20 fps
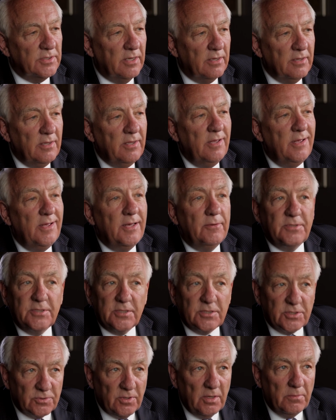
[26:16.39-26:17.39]
Uh, it was
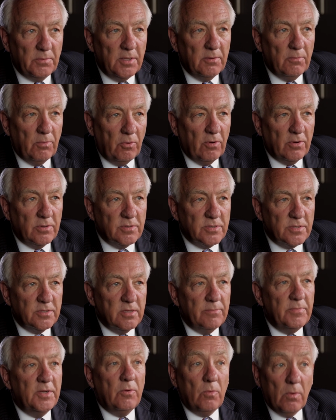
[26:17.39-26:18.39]
extremely important to
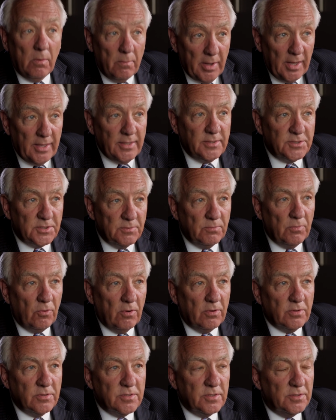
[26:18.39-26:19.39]
them and it remains
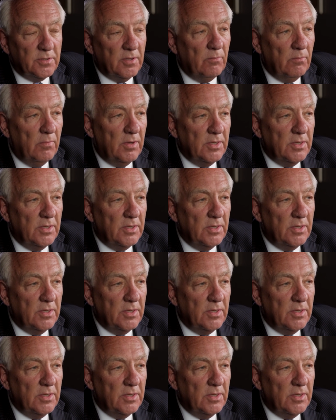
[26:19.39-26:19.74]
important to them.